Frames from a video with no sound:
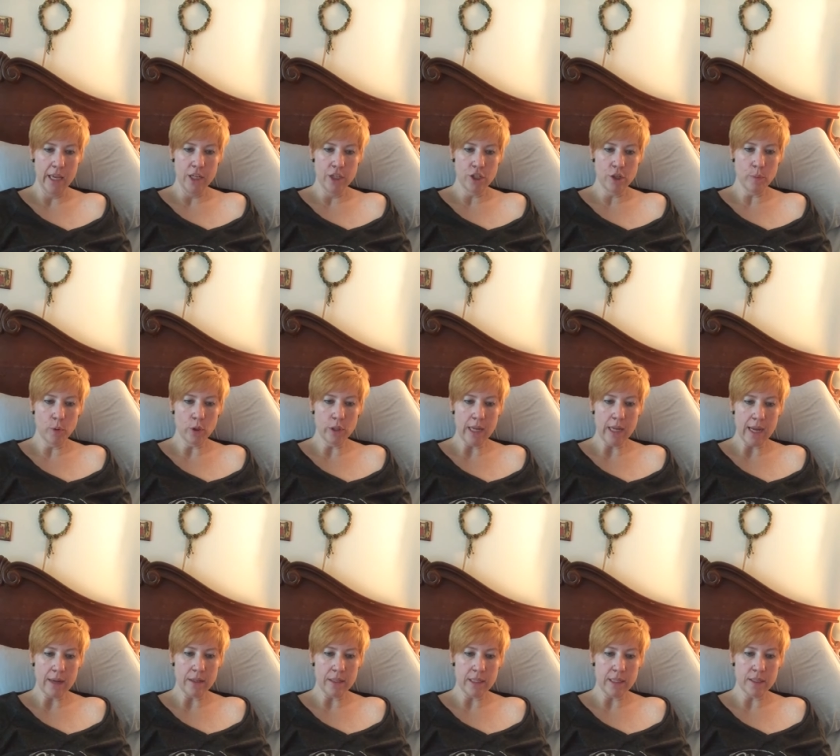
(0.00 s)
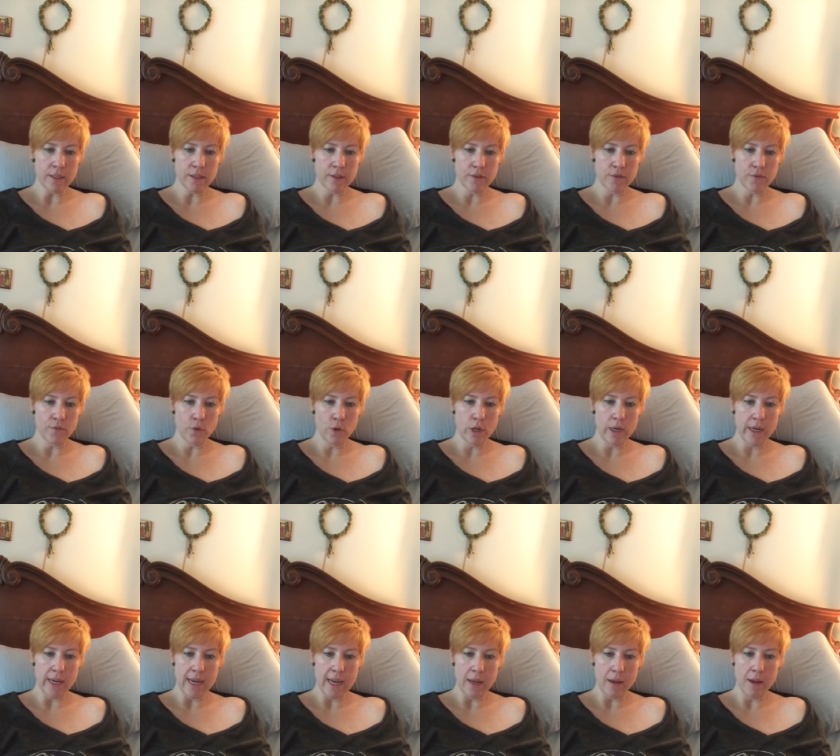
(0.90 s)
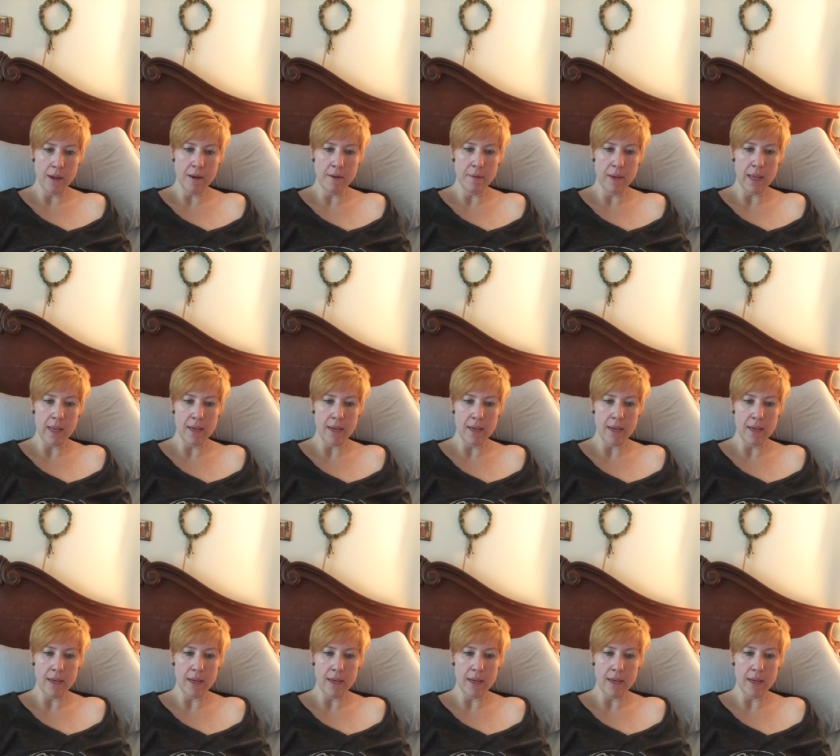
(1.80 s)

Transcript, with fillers: She pulled out discs for Enigma,